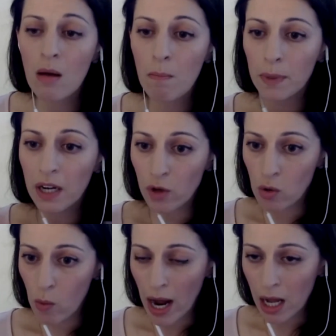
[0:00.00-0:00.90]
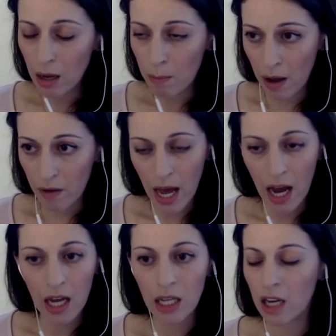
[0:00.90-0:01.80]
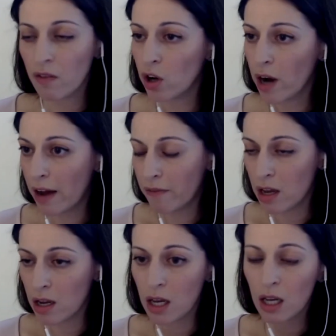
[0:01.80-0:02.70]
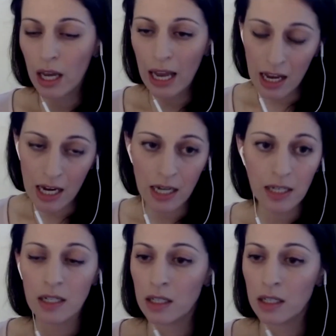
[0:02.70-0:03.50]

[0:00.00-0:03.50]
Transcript: But if you're well above that, like if you're having 8,